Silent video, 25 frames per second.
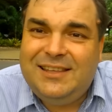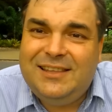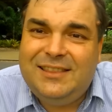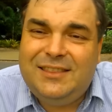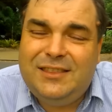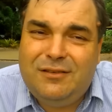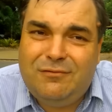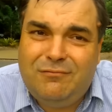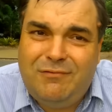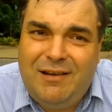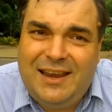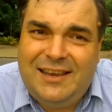
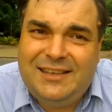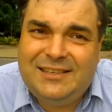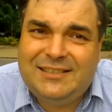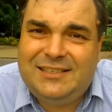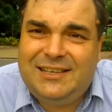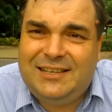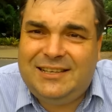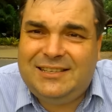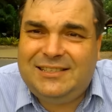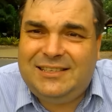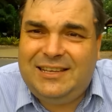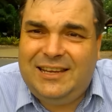The red
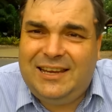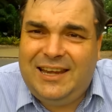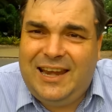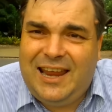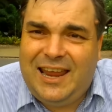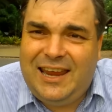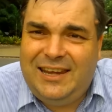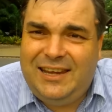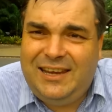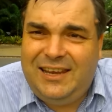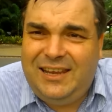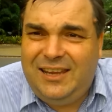
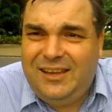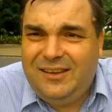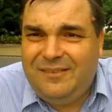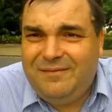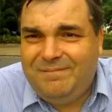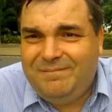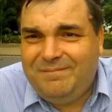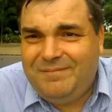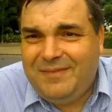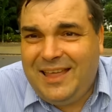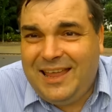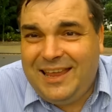1680,
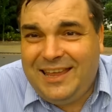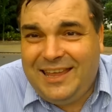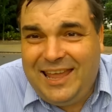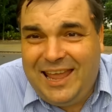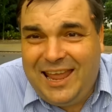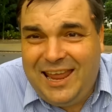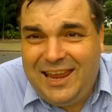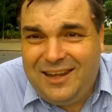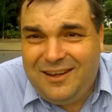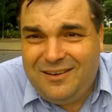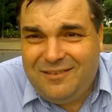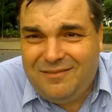
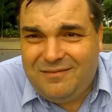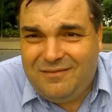again,